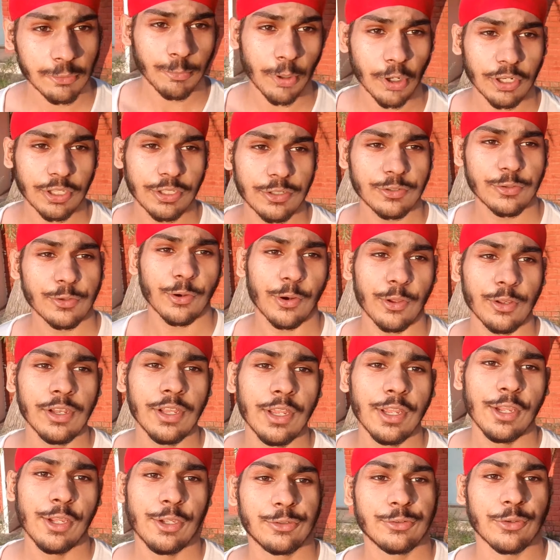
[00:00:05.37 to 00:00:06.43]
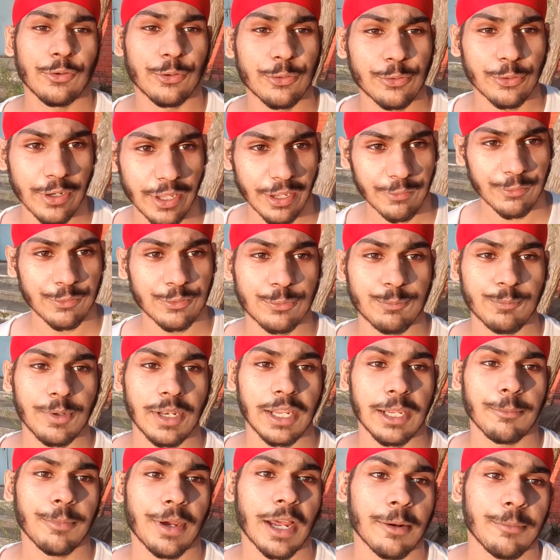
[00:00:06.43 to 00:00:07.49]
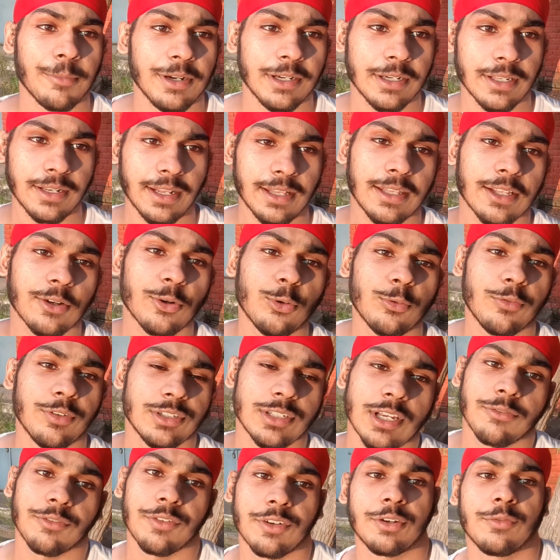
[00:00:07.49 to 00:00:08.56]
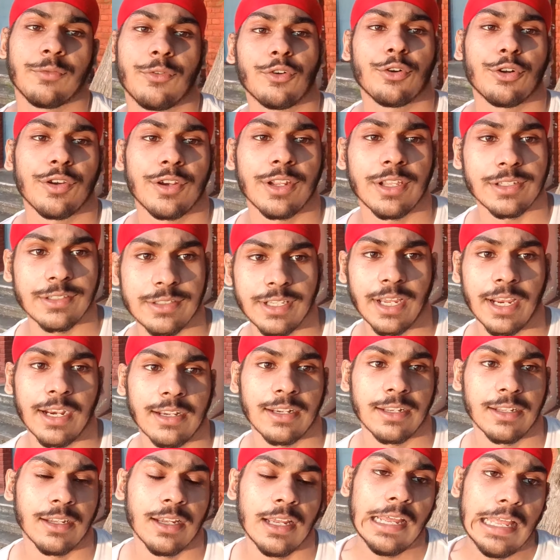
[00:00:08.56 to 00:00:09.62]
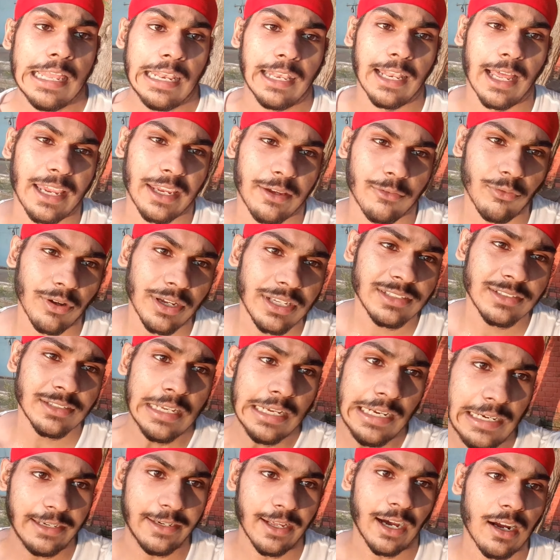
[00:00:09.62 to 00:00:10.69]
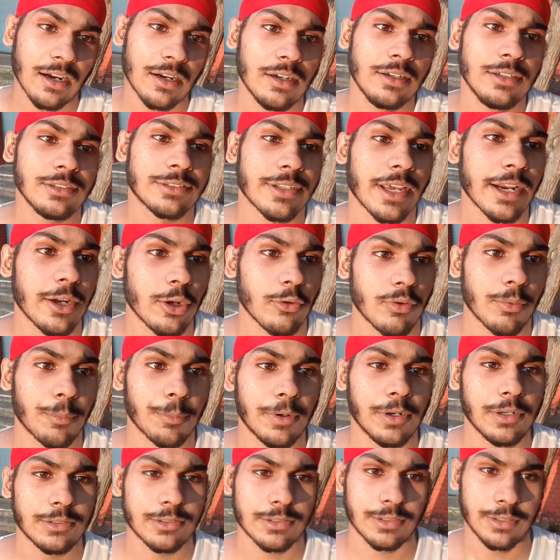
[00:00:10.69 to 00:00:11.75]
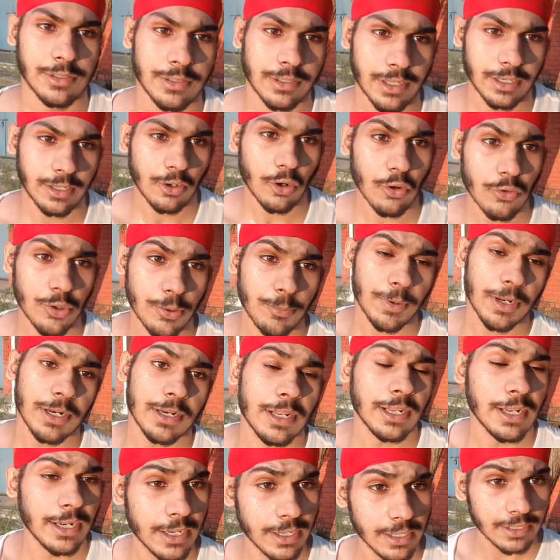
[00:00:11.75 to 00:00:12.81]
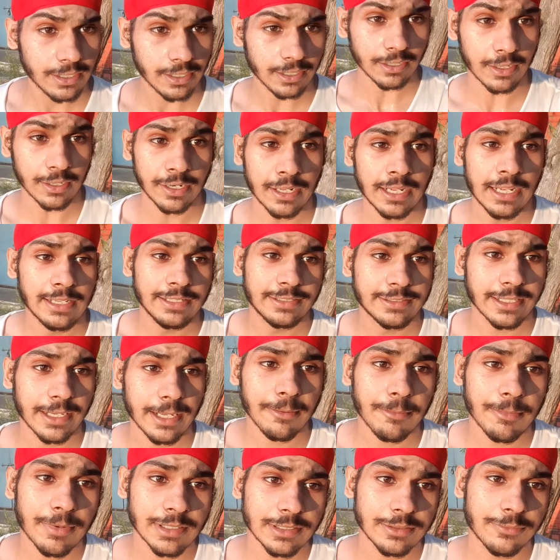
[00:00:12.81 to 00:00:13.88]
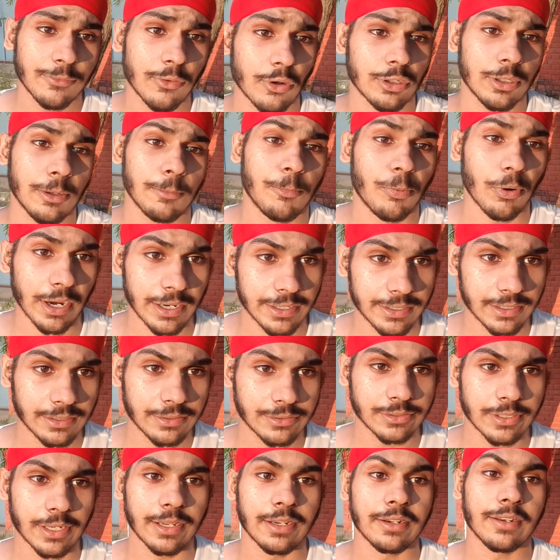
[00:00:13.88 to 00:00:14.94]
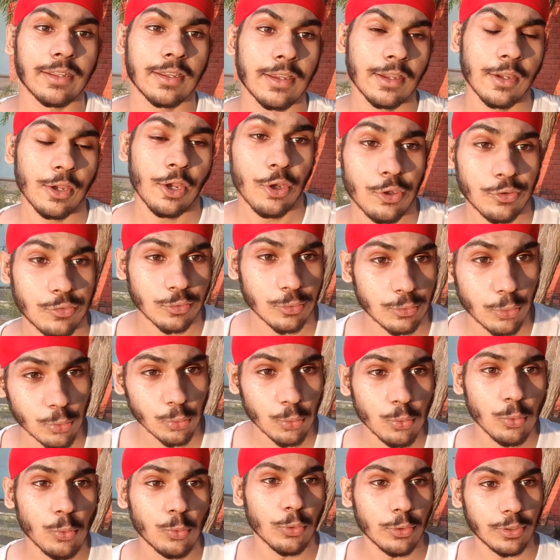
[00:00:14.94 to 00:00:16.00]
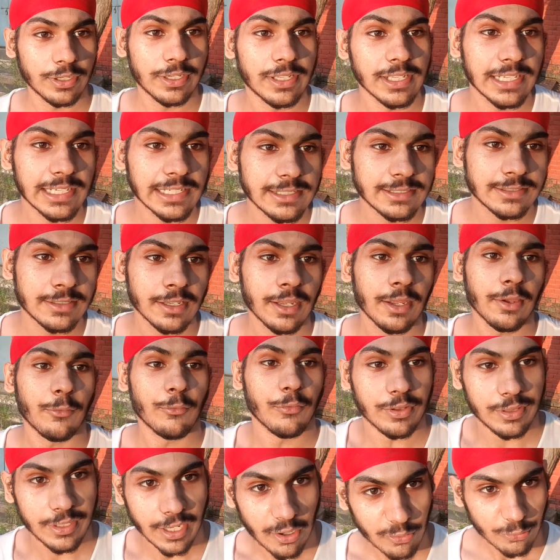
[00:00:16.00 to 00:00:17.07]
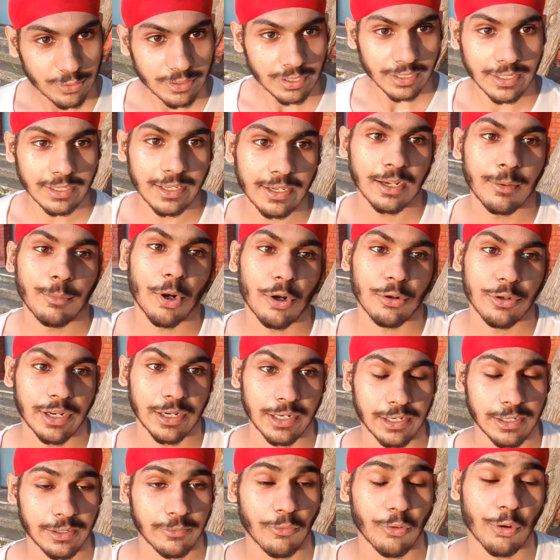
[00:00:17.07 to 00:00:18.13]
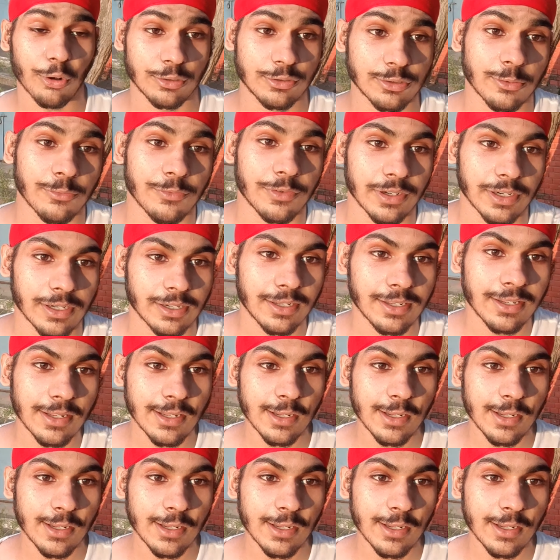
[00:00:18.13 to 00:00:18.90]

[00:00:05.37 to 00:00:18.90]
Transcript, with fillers: good morning to you all. So today I was playing badminton and the quote which I've written for today is that uh, likewise darker side of a person cannot remain hidden. Same is for the brighter side. So do good deeds without thinking about getting rewards of it.